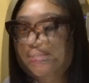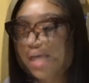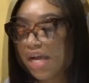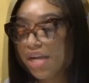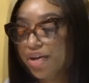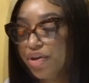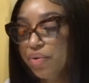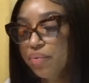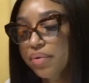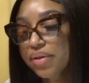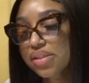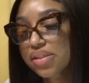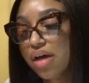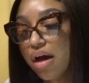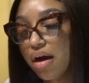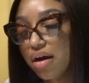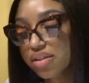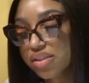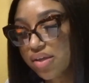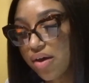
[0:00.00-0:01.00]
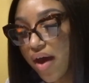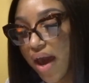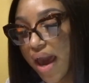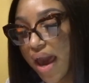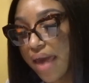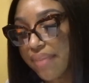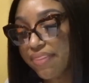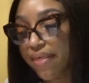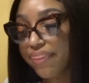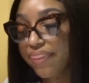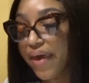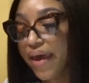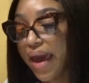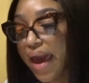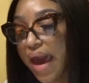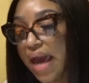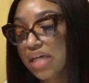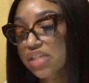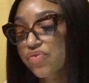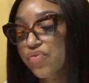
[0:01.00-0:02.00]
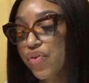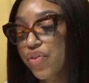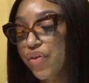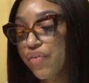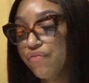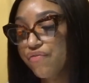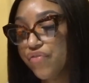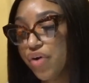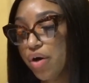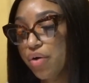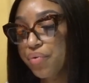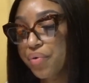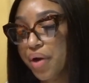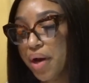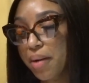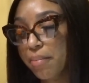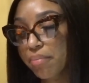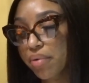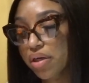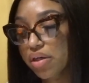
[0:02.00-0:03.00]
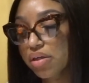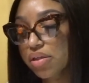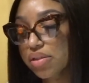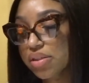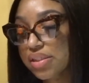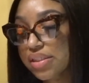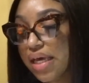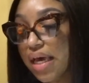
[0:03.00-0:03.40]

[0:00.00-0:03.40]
I do want to also add that they ask for the phone numbers